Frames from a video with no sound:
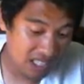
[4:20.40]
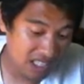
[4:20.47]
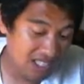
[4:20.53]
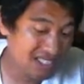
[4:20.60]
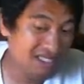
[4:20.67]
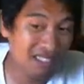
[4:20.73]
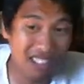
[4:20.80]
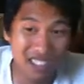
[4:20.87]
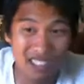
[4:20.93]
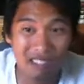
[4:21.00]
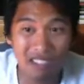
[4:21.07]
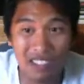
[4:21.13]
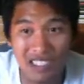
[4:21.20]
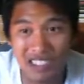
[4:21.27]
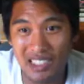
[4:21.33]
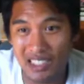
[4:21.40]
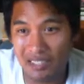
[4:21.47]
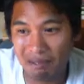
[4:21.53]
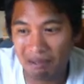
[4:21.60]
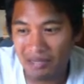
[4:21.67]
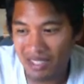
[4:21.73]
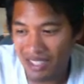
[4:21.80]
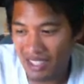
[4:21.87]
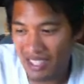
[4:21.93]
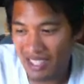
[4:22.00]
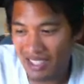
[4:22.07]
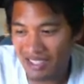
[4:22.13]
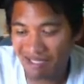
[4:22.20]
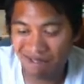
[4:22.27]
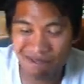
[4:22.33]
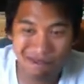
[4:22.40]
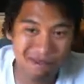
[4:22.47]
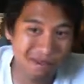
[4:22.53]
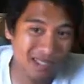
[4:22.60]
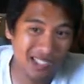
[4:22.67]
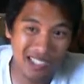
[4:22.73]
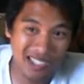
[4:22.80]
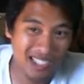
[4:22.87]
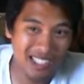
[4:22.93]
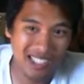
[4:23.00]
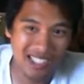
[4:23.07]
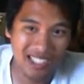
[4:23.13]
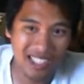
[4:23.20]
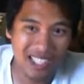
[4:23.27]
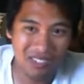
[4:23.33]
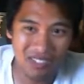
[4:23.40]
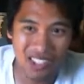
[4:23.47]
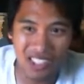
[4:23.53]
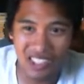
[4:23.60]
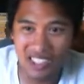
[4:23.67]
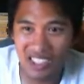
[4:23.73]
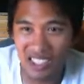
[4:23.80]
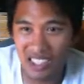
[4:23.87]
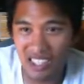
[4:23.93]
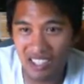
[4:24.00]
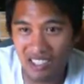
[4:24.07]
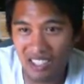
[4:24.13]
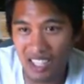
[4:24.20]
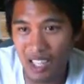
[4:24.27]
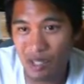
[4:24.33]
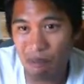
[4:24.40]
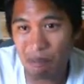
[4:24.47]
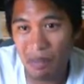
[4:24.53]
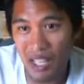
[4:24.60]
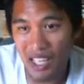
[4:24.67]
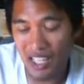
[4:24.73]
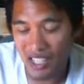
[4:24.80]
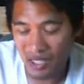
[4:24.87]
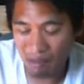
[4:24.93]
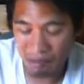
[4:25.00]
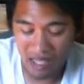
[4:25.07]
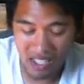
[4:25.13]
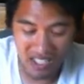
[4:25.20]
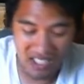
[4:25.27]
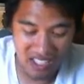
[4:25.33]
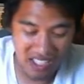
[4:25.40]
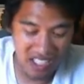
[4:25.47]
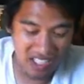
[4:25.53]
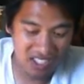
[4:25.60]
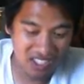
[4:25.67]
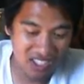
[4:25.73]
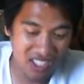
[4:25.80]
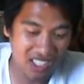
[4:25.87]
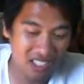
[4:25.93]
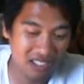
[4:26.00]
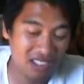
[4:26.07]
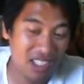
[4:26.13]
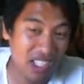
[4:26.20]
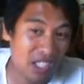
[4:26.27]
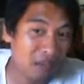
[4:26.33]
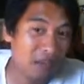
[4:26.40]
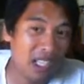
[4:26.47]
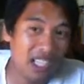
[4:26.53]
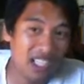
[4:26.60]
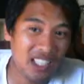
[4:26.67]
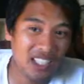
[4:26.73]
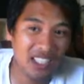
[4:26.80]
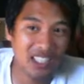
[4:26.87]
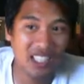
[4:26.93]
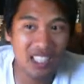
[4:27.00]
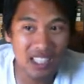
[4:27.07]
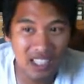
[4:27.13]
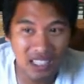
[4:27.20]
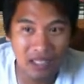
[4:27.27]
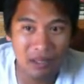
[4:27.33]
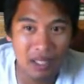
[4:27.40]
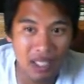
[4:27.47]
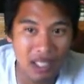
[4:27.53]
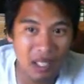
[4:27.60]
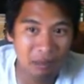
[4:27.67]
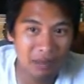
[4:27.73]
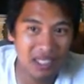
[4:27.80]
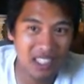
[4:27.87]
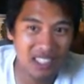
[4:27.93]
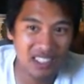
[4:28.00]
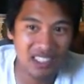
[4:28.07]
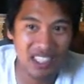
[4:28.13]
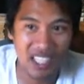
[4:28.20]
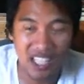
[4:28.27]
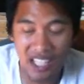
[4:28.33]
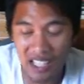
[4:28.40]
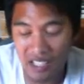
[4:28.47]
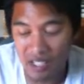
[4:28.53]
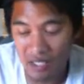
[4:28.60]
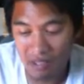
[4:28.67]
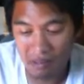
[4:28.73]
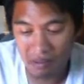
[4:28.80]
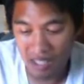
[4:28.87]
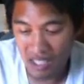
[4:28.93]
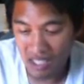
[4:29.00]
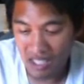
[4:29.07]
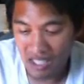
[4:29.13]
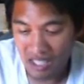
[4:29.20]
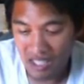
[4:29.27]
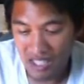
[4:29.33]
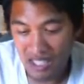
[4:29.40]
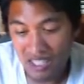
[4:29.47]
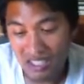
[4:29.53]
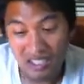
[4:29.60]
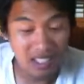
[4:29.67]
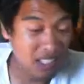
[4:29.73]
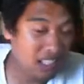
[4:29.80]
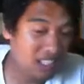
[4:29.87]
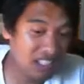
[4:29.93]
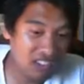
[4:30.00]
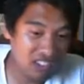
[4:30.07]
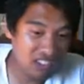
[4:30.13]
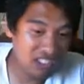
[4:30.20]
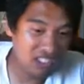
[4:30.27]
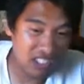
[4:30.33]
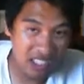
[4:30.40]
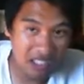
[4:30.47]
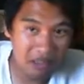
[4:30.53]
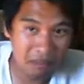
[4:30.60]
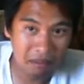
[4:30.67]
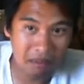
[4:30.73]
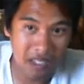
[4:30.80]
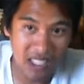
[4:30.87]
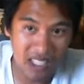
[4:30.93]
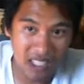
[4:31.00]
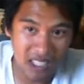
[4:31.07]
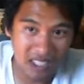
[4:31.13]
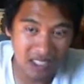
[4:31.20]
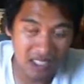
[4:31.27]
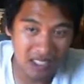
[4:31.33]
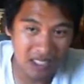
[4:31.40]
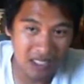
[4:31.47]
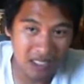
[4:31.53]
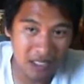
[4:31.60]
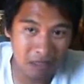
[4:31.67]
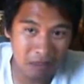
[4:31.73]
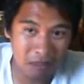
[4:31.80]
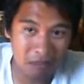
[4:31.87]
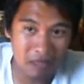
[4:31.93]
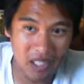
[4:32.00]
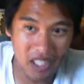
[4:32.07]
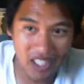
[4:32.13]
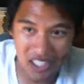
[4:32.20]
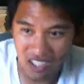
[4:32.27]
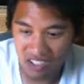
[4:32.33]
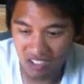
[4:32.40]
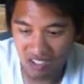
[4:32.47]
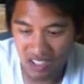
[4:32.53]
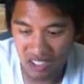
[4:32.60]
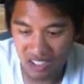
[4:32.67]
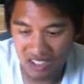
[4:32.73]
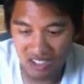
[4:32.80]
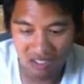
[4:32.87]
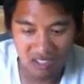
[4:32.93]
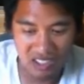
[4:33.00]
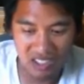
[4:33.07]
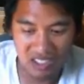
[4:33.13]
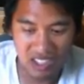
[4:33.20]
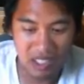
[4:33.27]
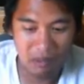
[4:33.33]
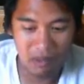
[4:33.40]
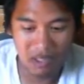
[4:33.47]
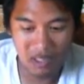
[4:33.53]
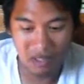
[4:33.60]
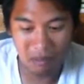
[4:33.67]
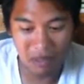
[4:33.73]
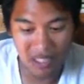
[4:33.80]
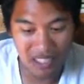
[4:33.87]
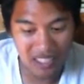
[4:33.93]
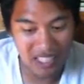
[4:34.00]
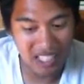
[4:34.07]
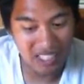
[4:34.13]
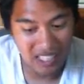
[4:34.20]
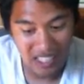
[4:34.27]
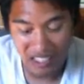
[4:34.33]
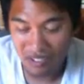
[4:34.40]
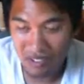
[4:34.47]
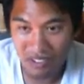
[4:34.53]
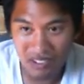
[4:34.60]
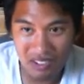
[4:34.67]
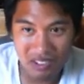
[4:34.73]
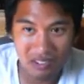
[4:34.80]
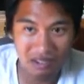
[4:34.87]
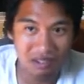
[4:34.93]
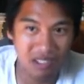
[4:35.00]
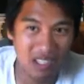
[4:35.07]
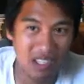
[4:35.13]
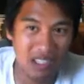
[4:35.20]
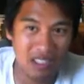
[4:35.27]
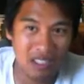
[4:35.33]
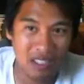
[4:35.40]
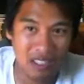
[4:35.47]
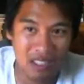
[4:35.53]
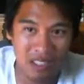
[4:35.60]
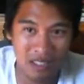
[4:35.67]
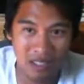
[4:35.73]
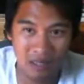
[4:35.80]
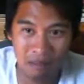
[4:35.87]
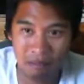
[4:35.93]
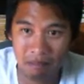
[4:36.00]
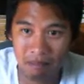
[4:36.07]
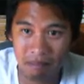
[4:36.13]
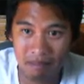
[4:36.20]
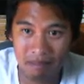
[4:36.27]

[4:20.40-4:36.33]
it really wasn't that isn't that much, you know. At best, Benson Henderson did manage to clinch an, up against a cage. I thought he would do that. Um, otherwise, he wasn't able to complete takedowns. Um,